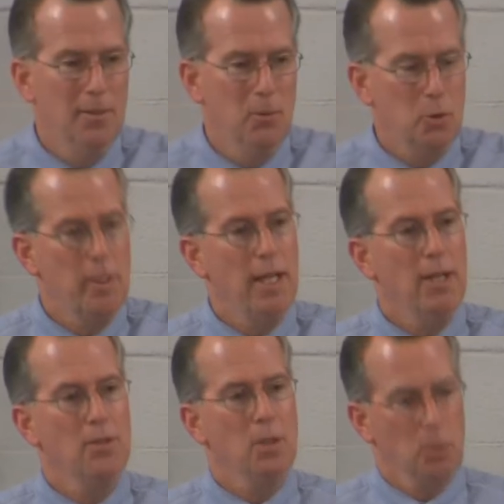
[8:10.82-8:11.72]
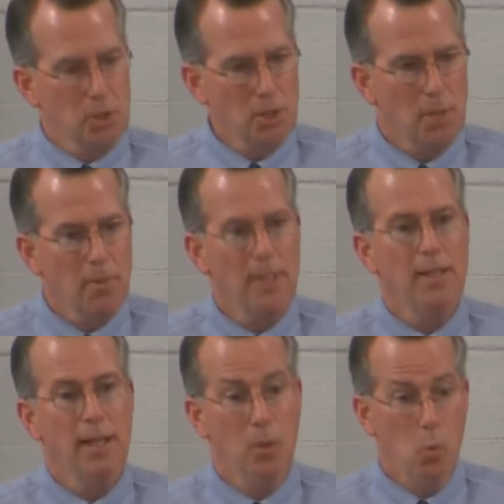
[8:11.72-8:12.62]
was because there was
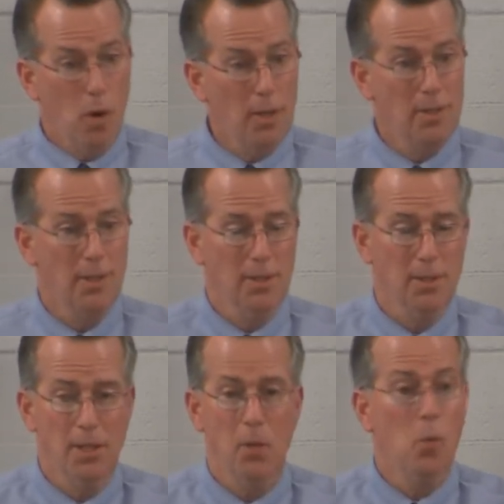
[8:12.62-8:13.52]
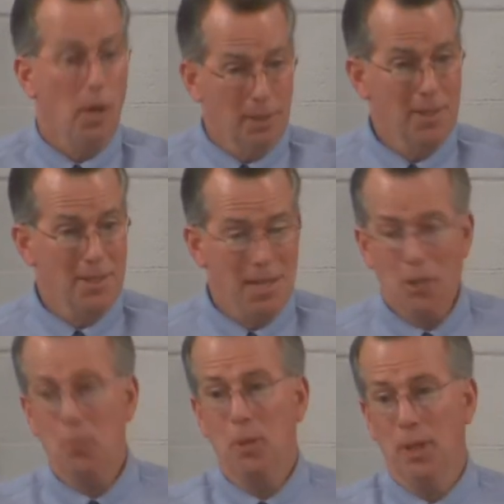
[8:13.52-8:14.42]
something they wanted, and they wanted it
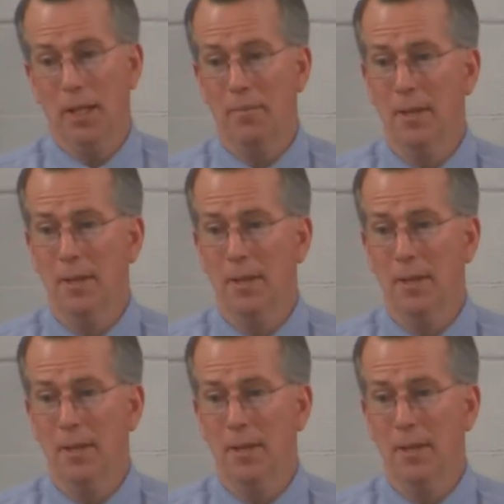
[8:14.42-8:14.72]
desperately.